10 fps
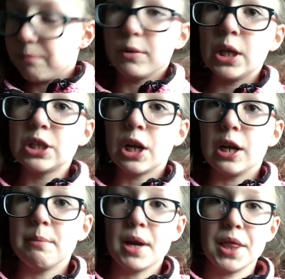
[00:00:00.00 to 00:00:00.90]
I'm really sorry
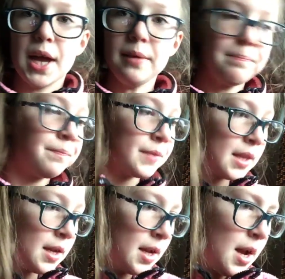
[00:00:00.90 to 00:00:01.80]
about that.
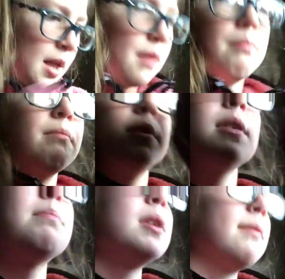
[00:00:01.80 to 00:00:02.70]
Um, I'm,
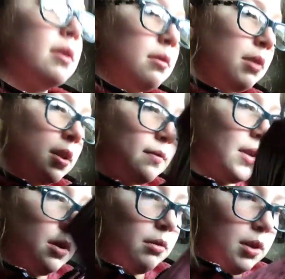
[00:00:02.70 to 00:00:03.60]
still playing so clueless doing this video.